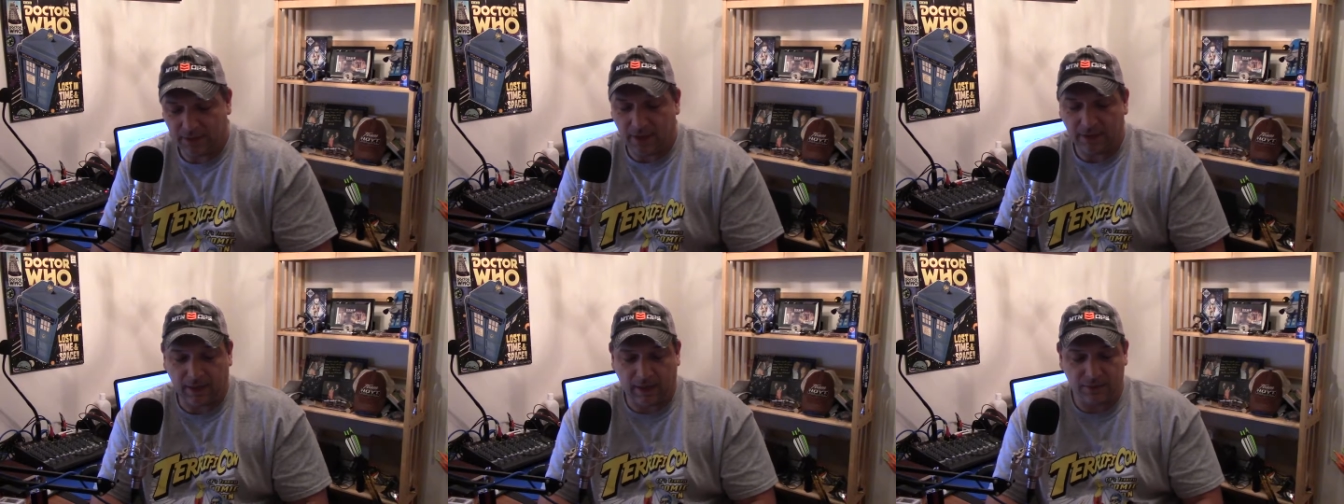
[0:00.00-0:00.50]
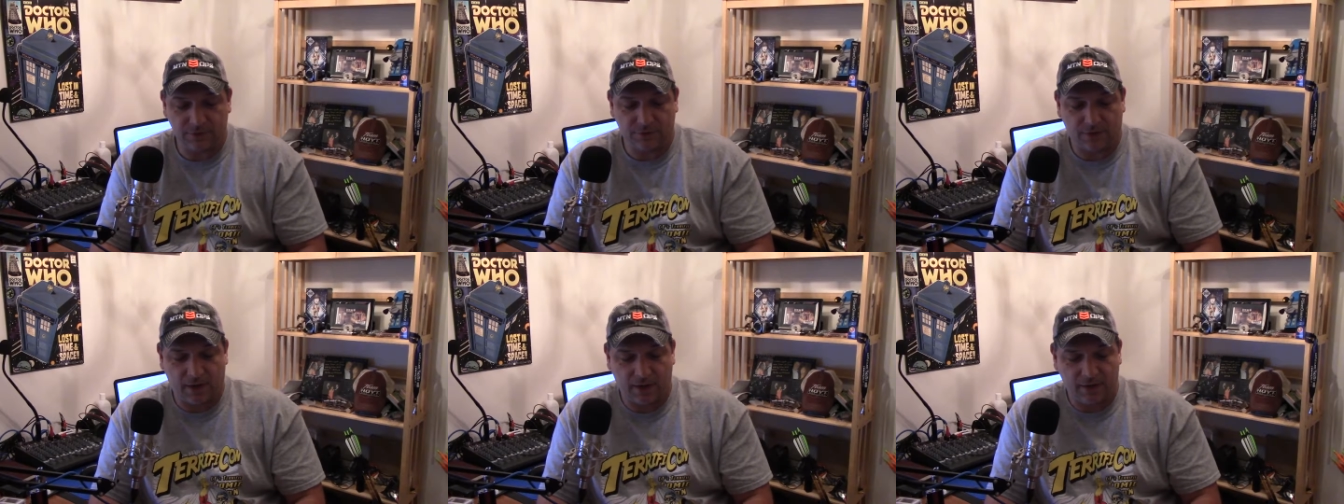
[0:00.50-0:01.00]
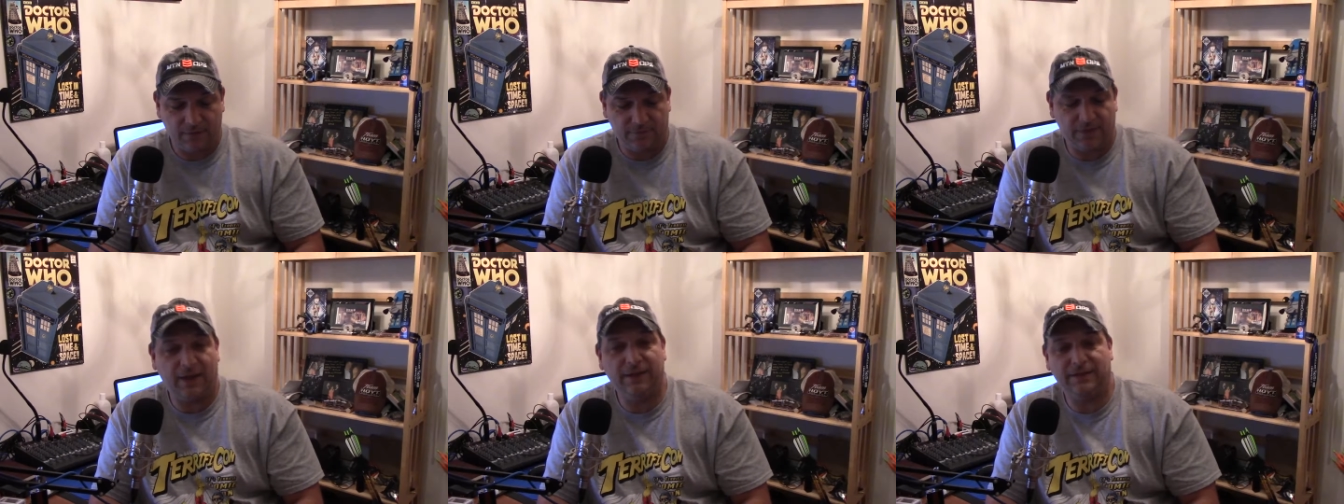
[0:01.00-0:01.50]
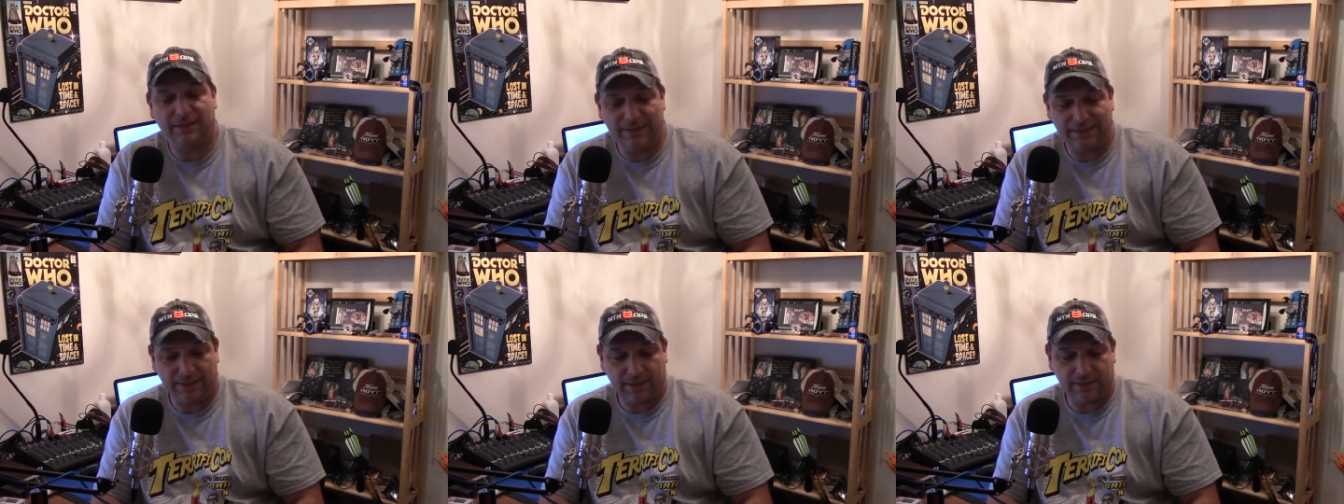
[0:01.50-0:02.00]
I Can't Drive,
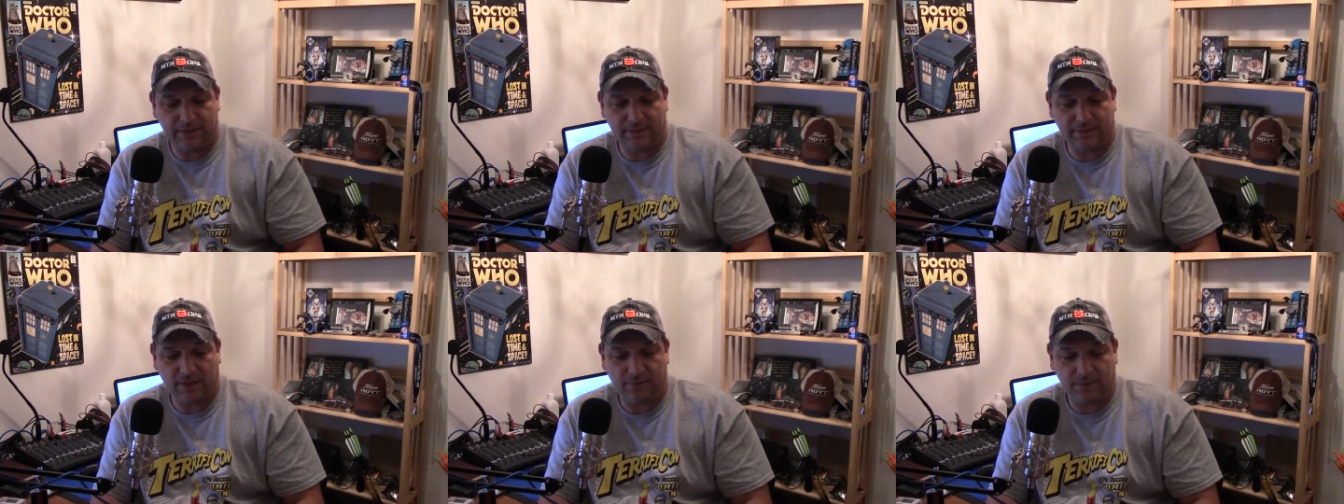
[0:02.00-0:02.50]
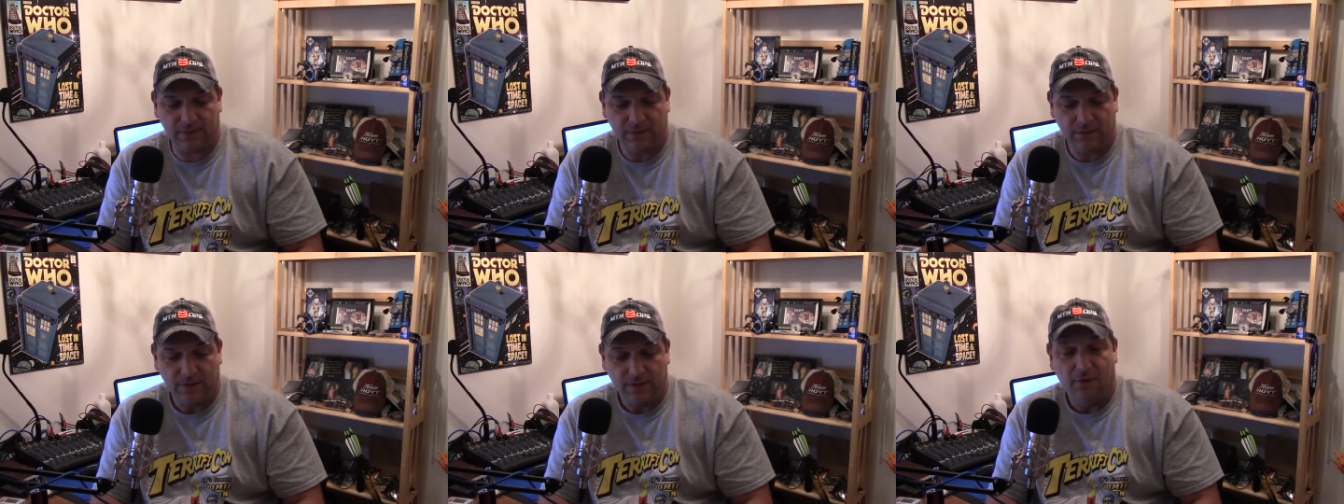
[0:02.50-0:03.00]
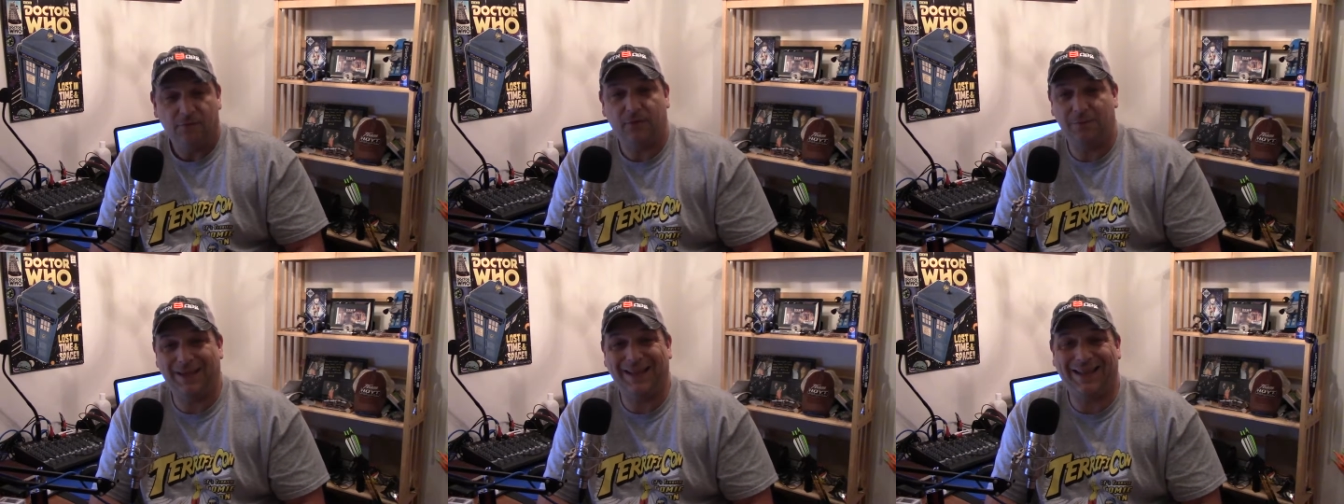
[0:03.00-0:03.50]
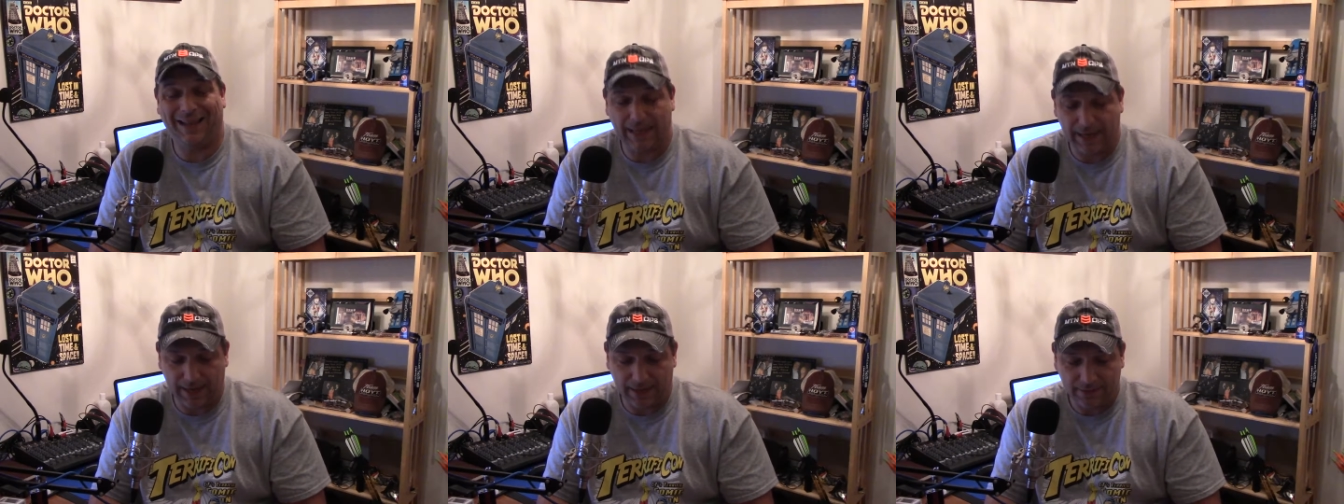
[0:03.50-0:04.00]
1997, from the
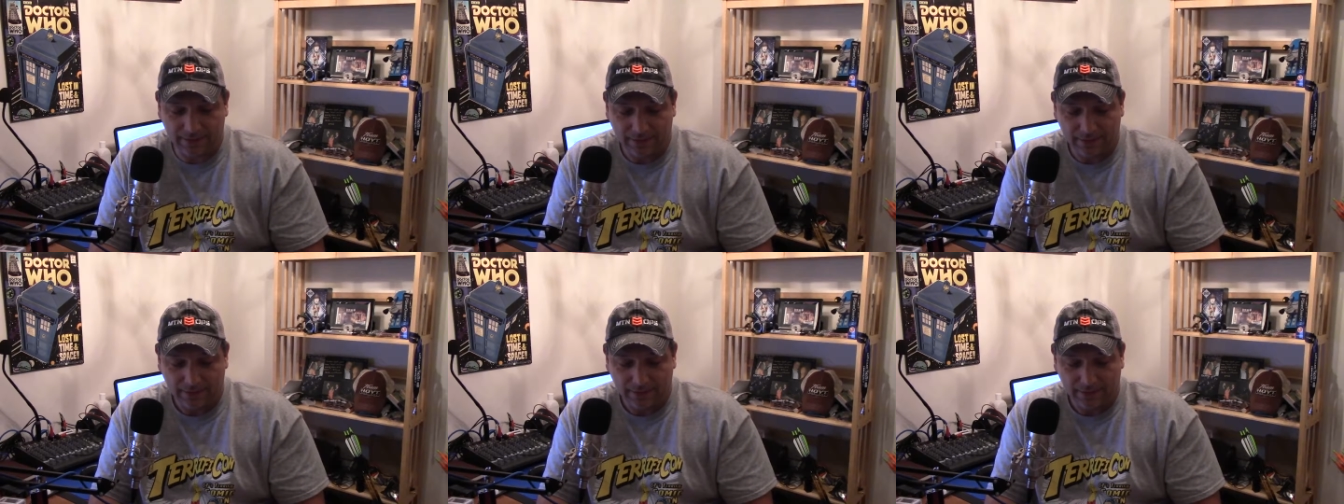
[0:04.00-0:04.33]
Clan,